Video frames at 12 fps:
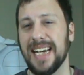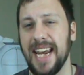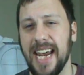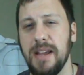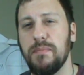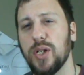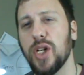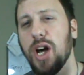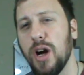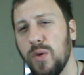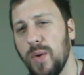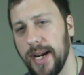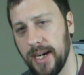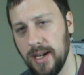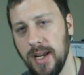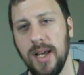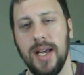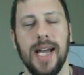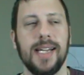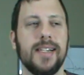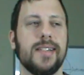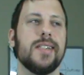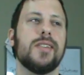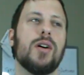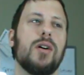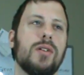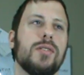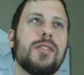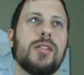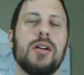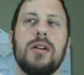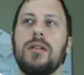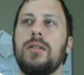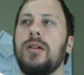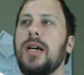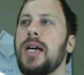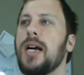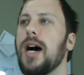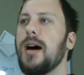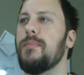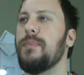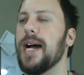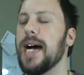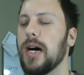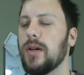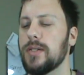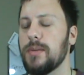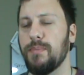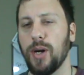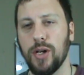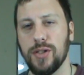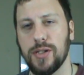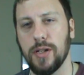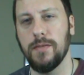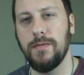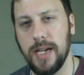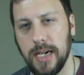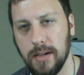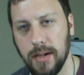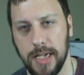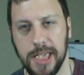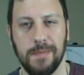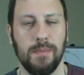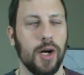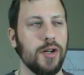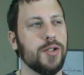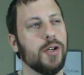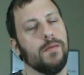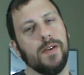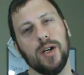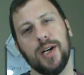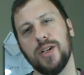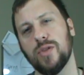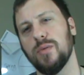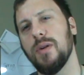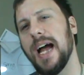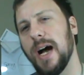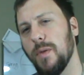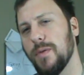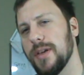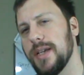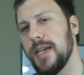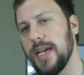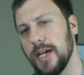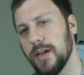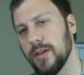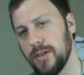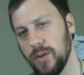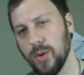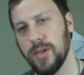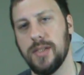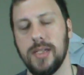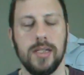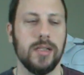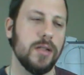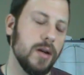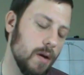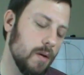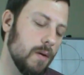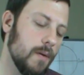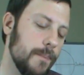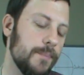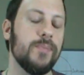Keep going. And this is also about perseverance, persevering throughout the year towards this goal.